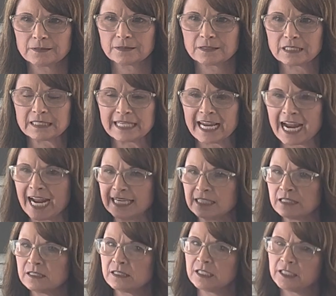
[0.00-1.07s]
to say, I
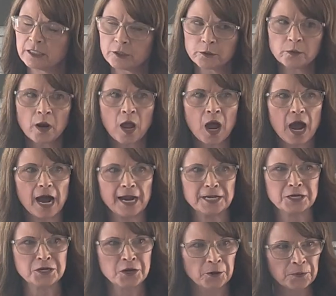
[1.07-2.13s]
see you, I
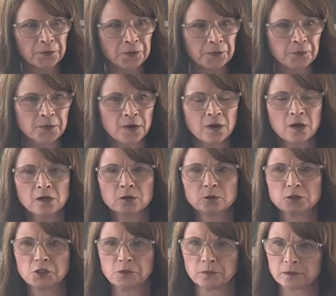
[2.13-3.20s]
know you,
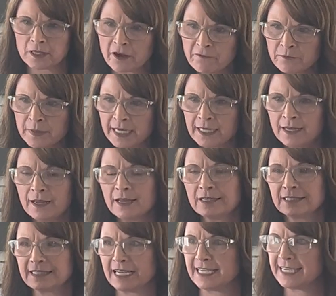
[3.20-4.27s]
do you love me?
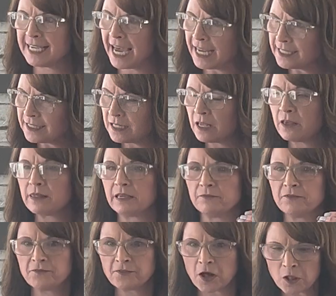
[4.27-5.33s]
Say yes, then
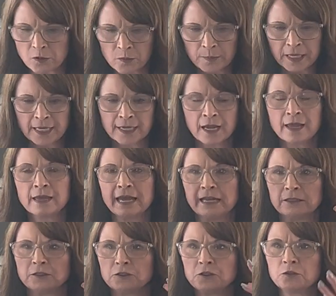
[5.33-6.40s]
follow me
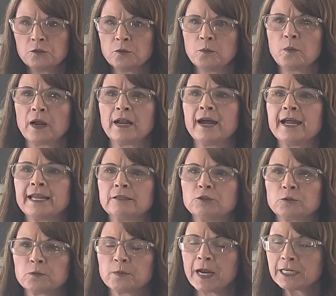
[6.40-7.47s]
and do what I
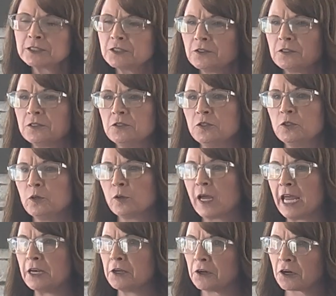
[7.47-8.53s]
direct you to do,
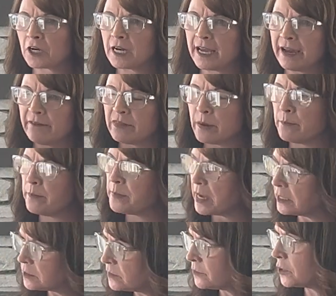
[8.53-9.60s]
and you're going to have the best